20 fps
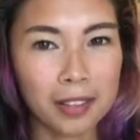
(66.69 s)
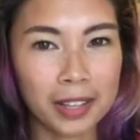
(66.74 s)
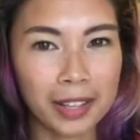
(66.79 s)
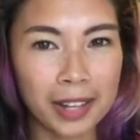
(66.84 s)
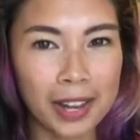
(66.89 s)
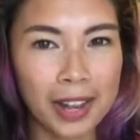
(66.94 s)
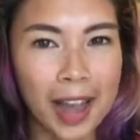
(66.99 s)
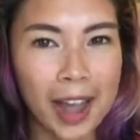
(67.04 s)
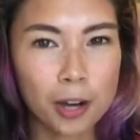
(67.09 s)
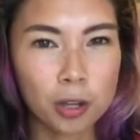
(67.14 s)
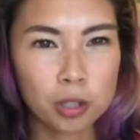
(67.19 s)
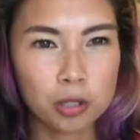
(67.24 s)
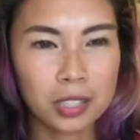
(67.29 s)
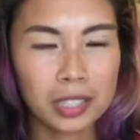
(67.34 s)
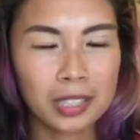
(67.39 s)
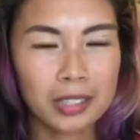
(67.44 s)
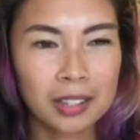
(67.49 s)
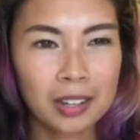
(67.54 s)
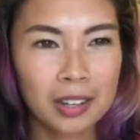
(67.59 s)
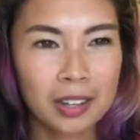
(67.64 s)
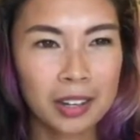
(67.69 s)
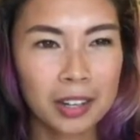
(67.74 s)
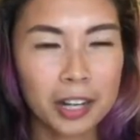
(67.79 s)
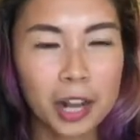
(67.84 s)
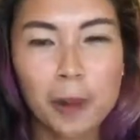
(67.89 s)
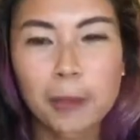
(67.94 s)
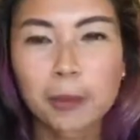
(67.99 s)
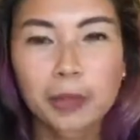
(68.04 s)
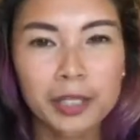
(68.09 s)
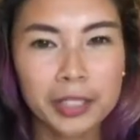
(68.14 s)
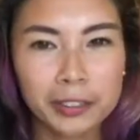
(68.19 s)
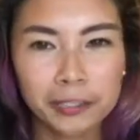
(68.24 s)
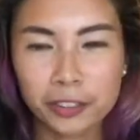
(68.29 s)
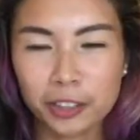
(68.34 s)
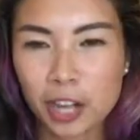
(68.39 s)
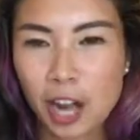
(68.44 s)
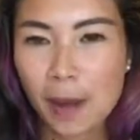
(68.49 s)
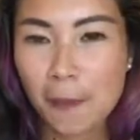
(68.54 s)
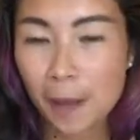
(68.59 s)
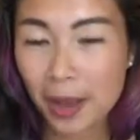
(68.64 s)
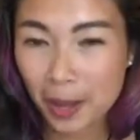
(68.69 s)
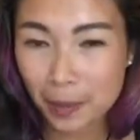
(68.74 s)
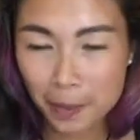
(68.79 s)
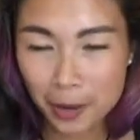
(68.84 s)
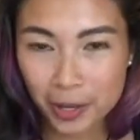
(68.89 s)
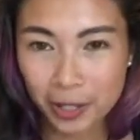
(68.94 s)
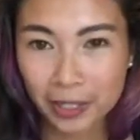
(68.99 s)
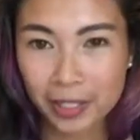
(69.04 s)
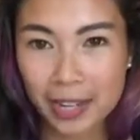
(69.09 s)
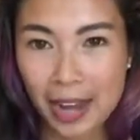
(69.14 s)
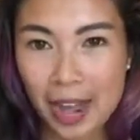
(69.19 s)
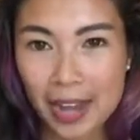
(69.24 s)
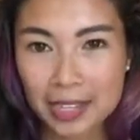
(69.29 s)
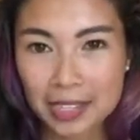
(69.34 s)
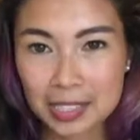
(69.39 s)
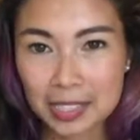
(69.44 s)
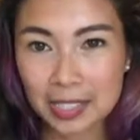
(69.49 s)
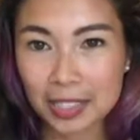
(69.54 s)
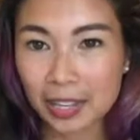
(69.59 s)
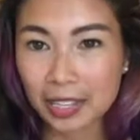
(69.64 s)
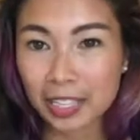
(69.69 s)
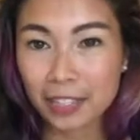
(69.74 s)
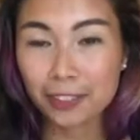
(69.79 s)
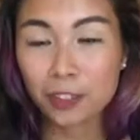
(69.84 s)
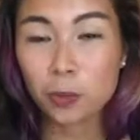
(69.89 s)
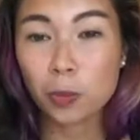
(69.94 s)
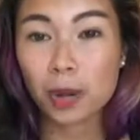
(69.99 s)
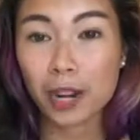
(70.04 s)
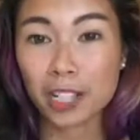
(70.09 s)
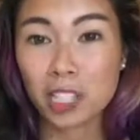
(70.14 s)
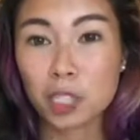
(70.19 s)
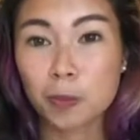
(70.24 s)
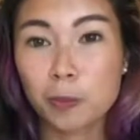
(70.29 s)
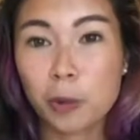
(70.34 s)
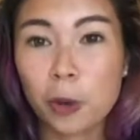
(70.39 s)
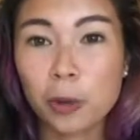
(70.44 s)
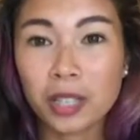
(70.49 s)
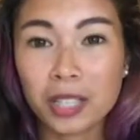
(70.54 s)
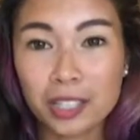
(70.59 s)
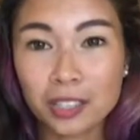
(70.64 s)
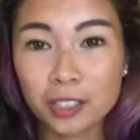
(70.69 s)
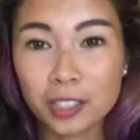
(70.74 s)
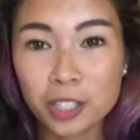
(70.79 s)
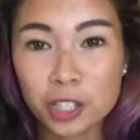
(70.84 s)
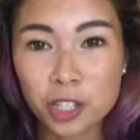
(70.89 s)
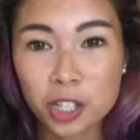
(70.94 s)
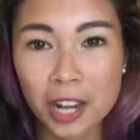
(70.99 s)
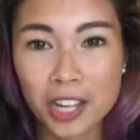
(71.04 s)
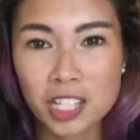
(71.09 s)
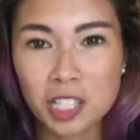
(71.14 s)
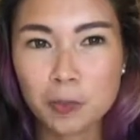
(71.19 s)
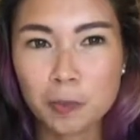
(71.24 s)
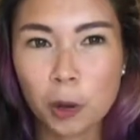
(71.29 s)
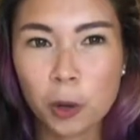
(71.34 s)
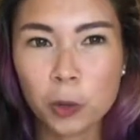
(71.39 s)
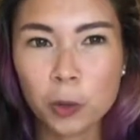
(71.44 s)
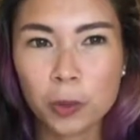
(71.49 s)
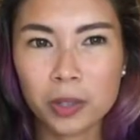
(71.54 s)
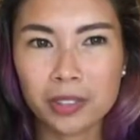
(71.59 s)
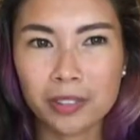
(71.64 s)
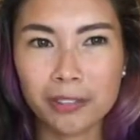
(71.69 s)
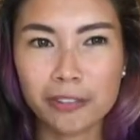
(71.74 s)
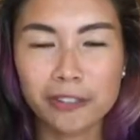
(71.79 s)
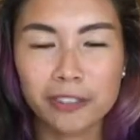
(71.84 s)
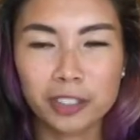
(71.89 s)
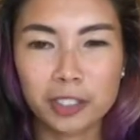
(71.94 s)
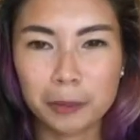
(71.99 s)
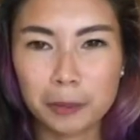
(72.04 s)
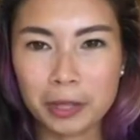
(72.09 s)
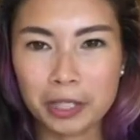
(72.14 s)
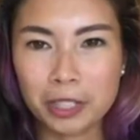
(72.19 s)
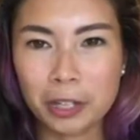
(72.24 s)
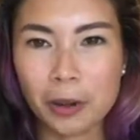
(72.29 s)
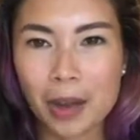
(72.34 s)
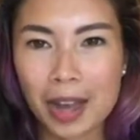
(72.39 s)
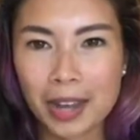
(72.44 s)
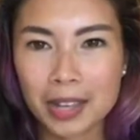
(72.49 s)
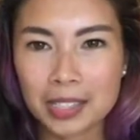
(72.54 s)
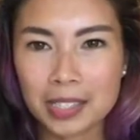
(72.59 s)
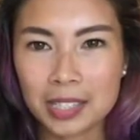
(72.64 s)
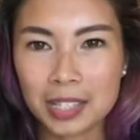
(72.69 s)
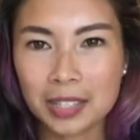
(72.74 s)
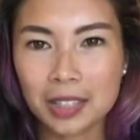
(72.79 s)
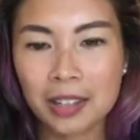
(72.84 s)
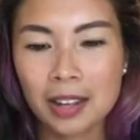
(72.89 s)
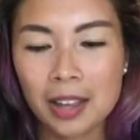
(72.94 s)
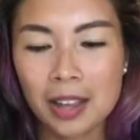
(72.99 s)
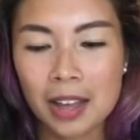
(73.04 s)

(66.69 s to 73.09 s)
Like, I actually completely forgot my American accent, and even when I spoke English, I spoke with a Filipino accent.